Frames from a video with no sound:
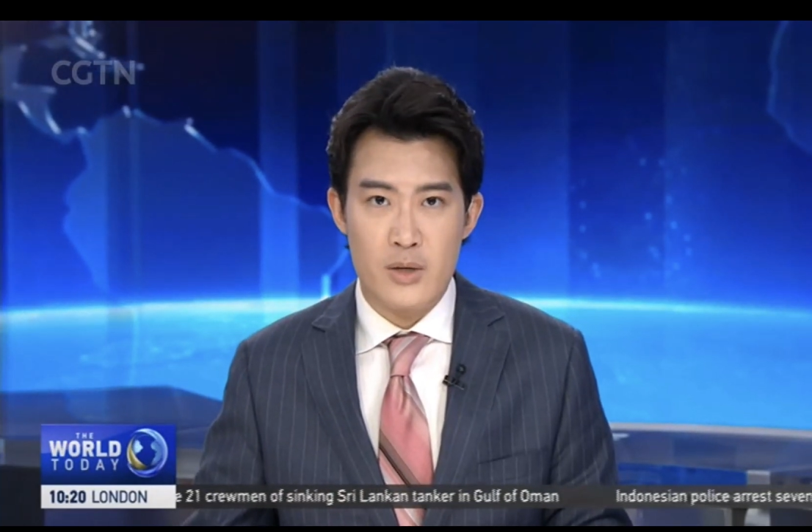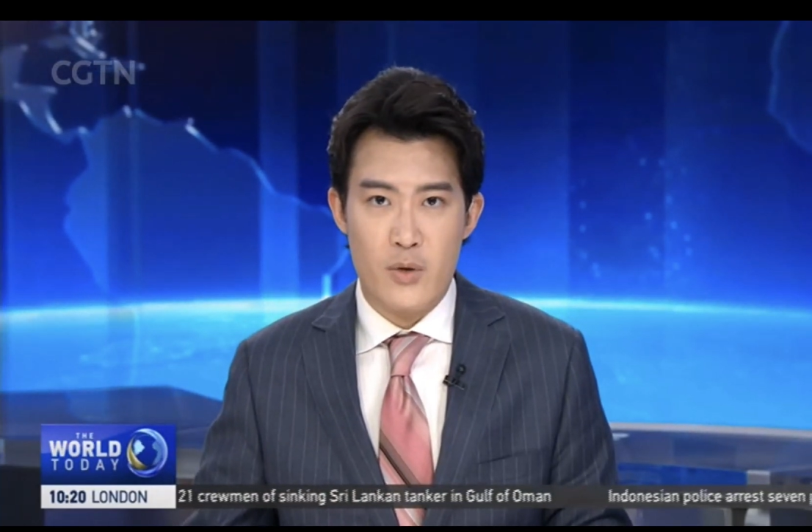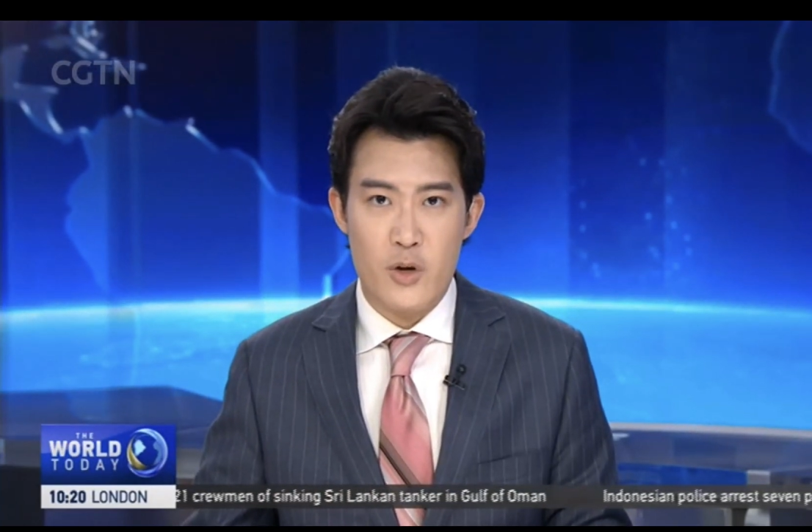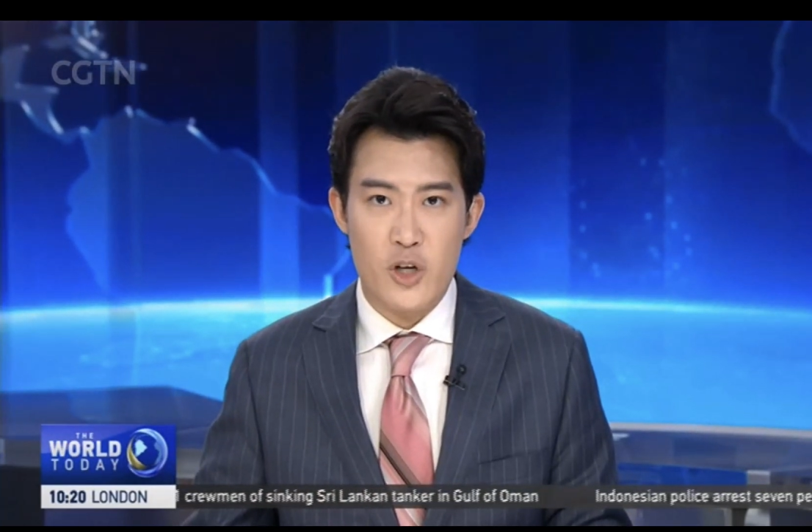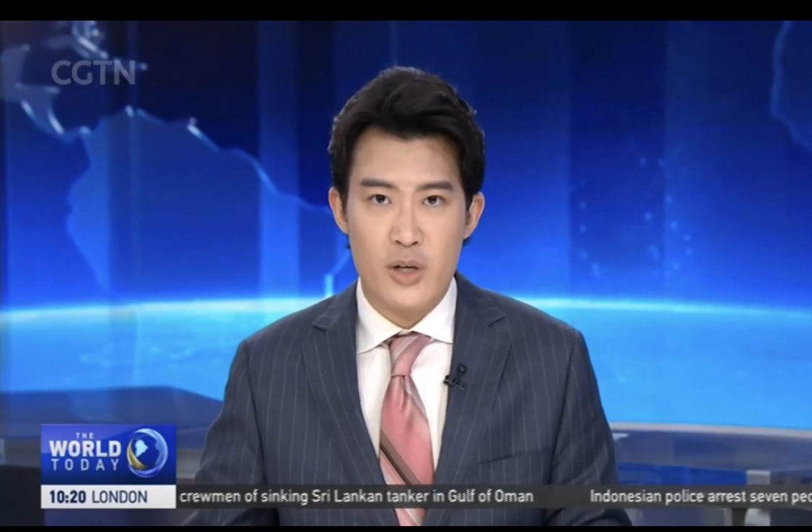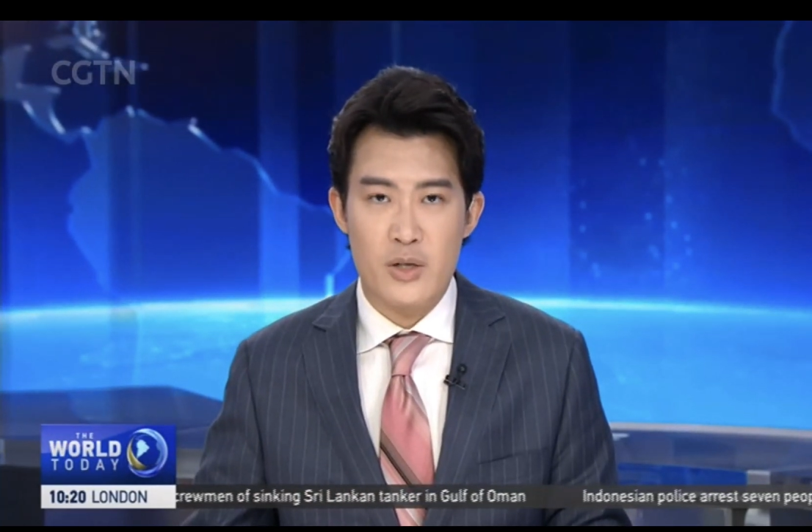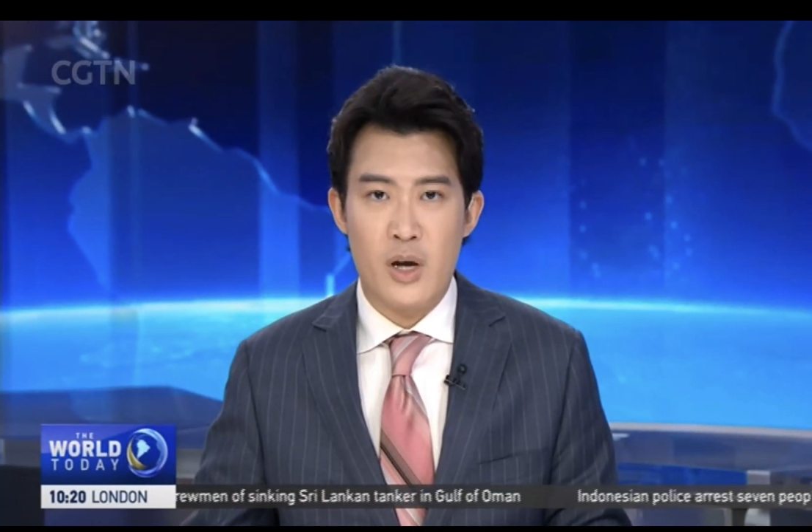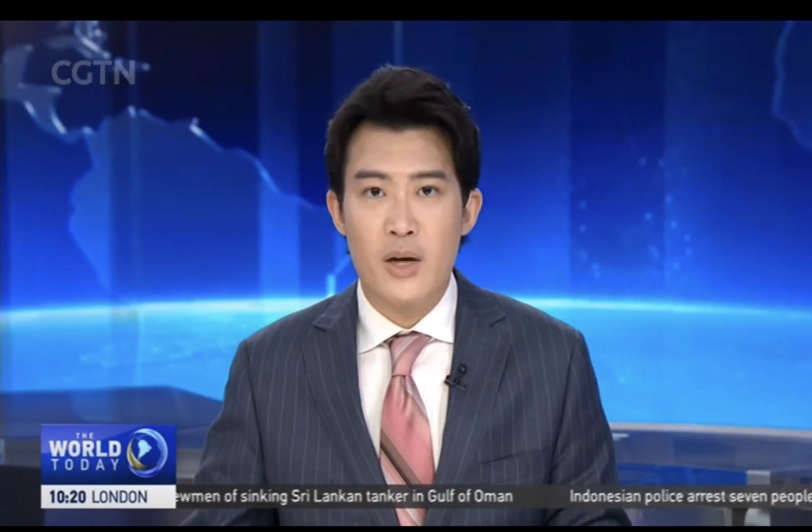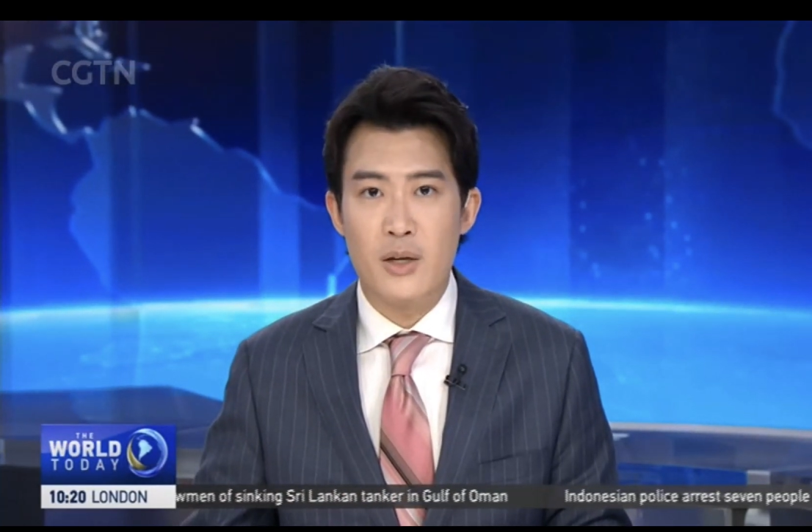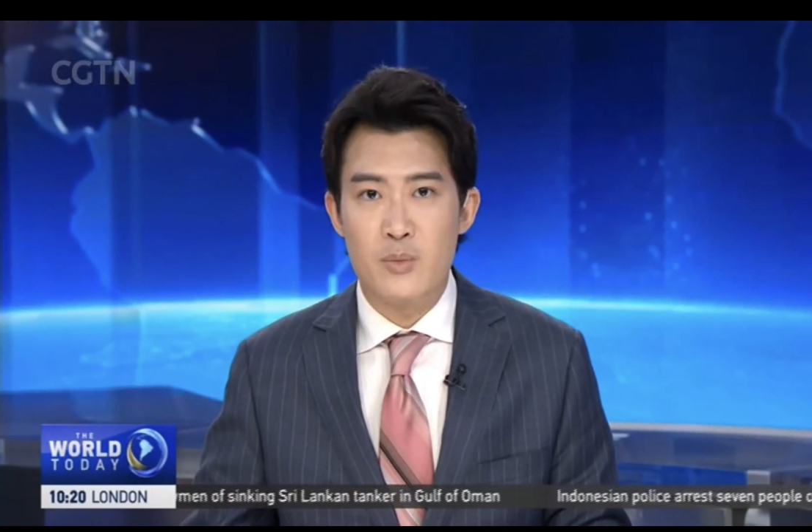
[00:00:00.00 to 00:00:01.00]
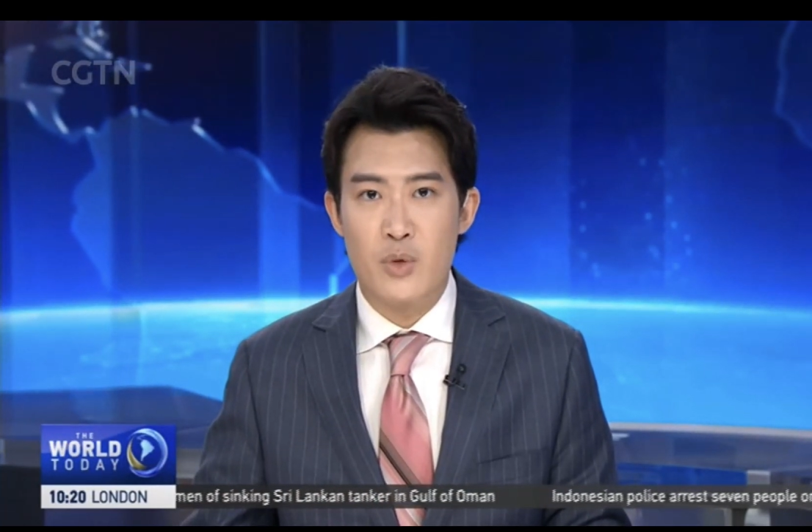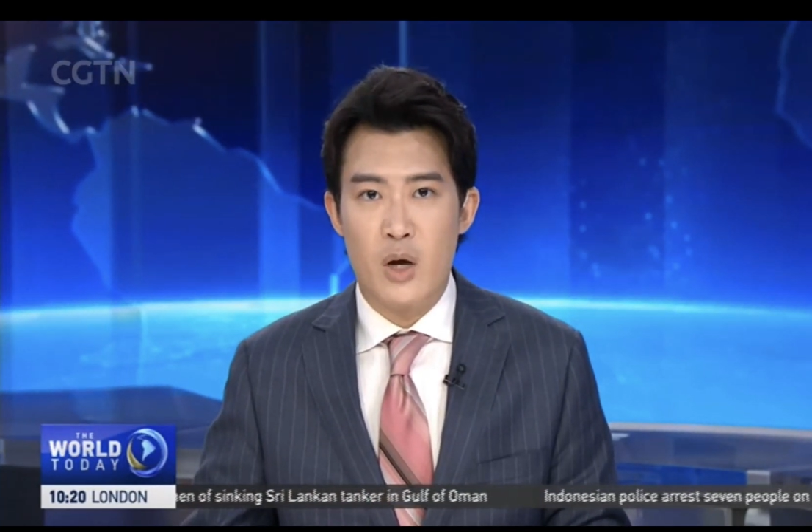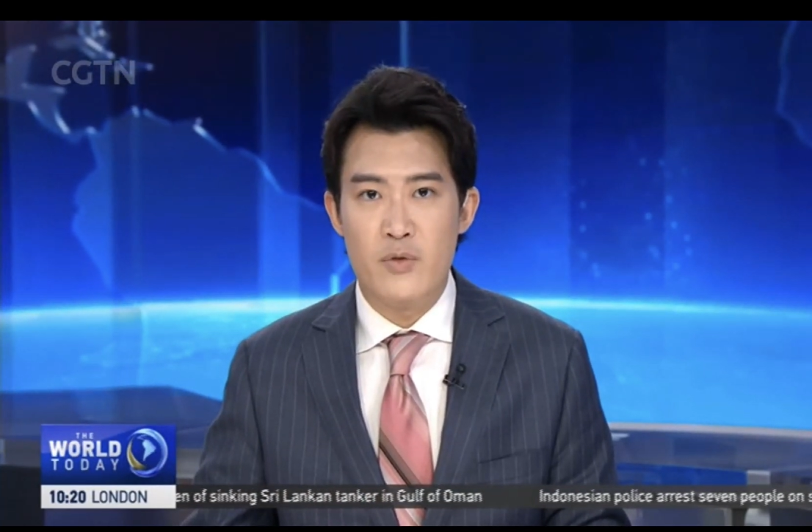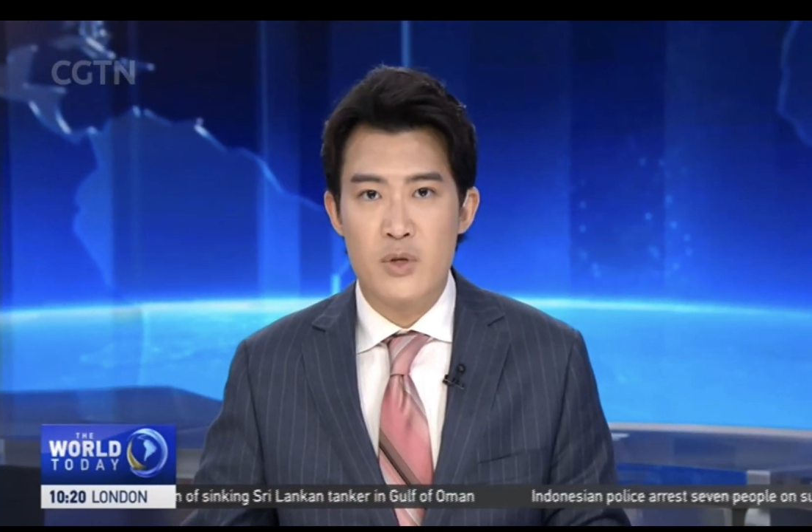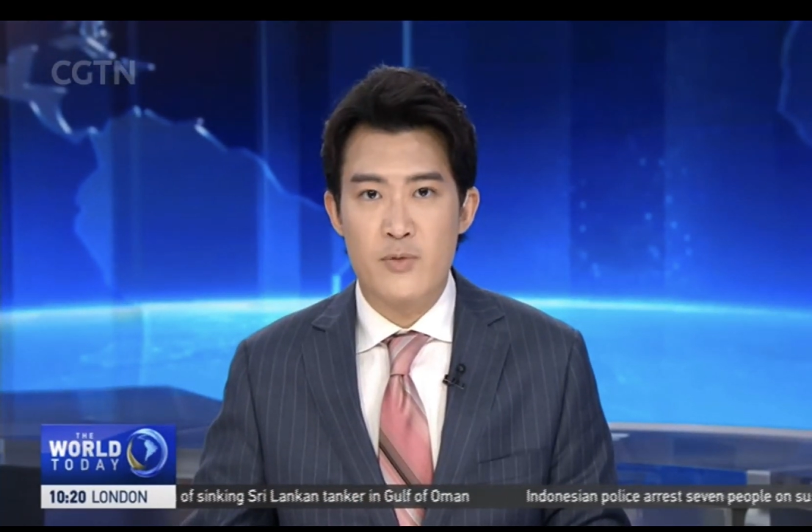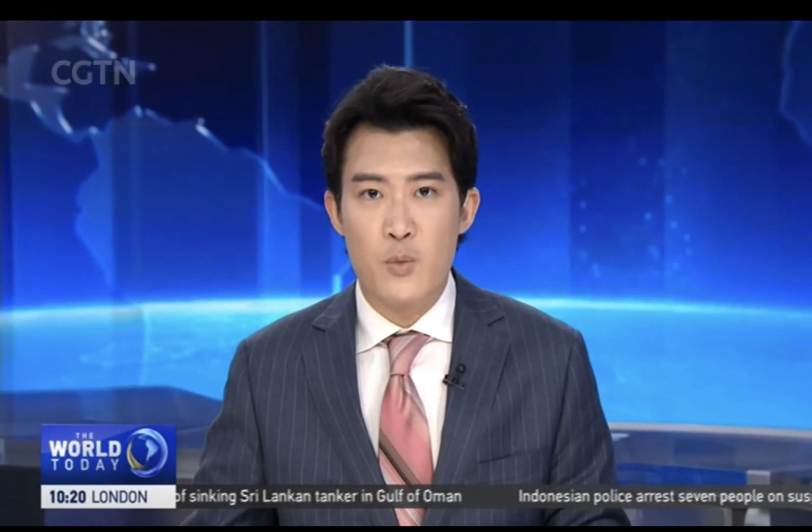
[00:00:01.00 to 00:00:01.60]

southern China's Hainan province.